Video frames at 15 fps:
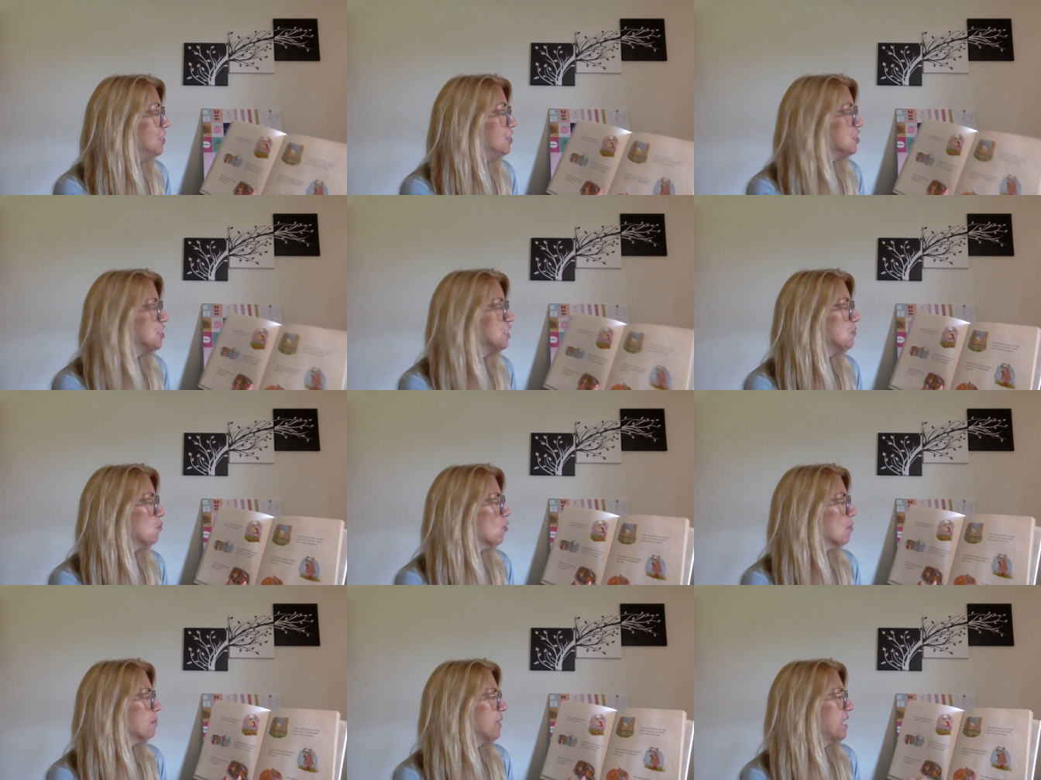She
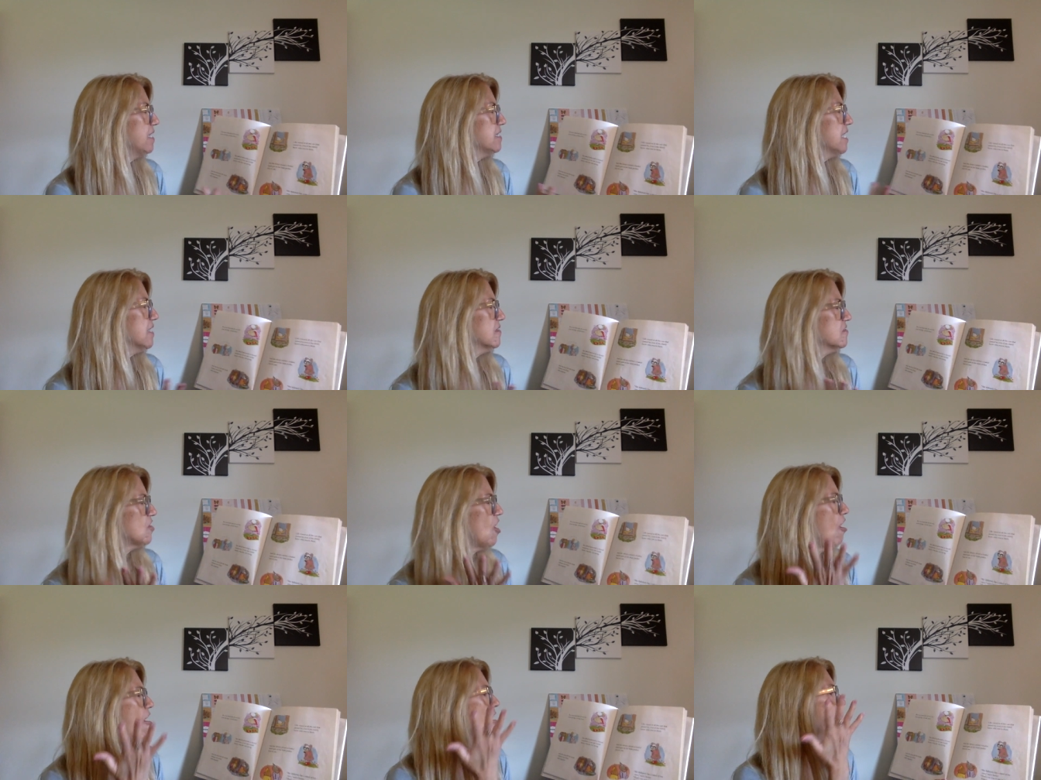wore band-aids
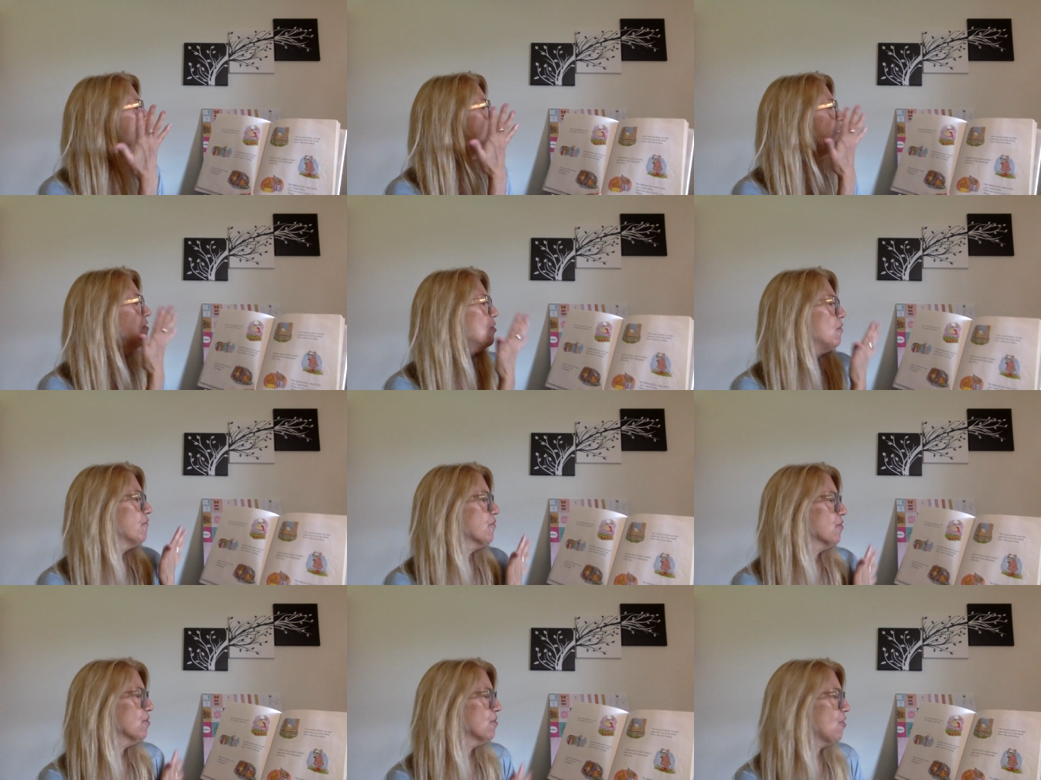all
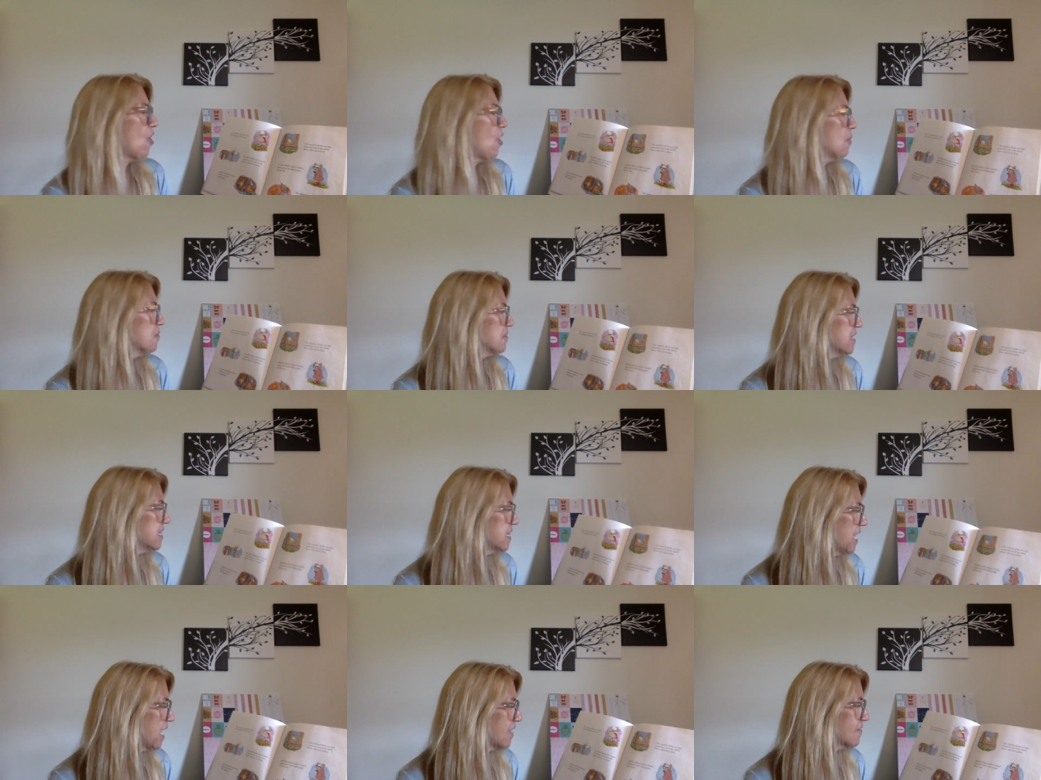over her arms and
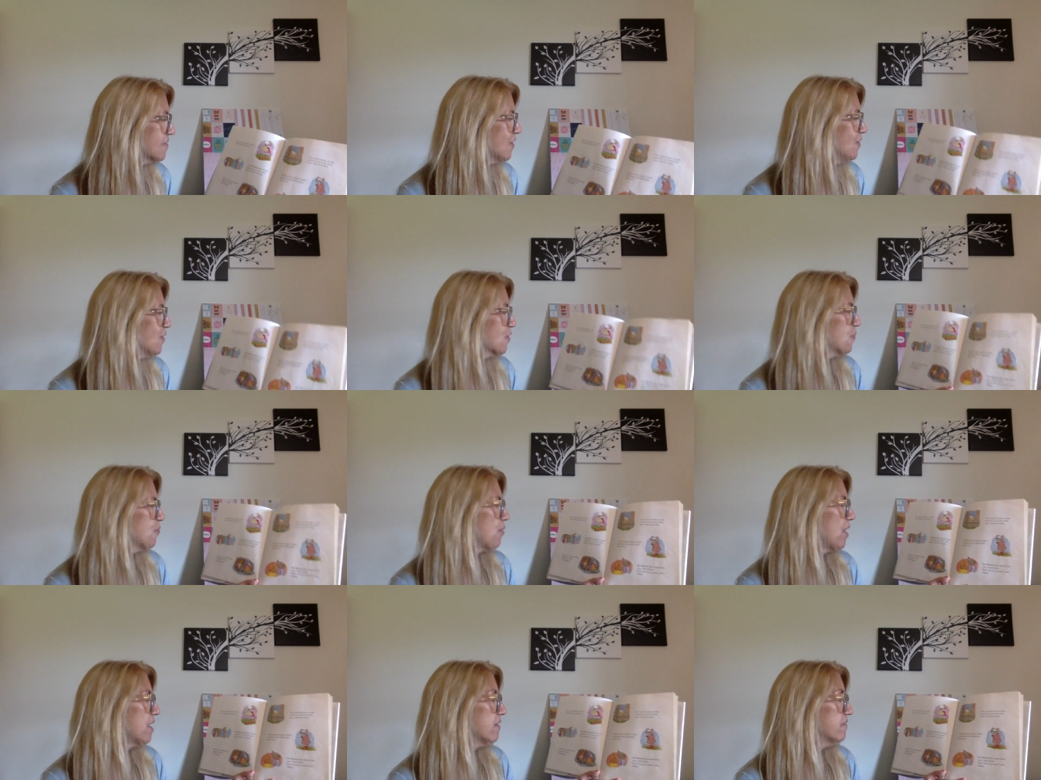legs to look
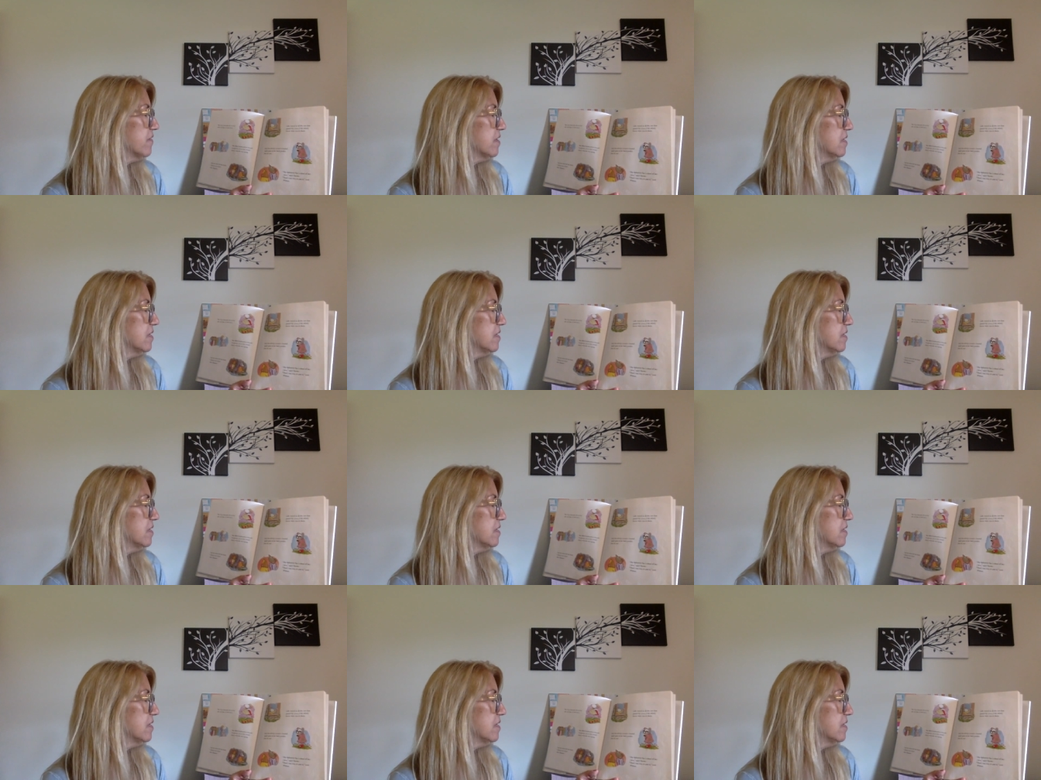brave.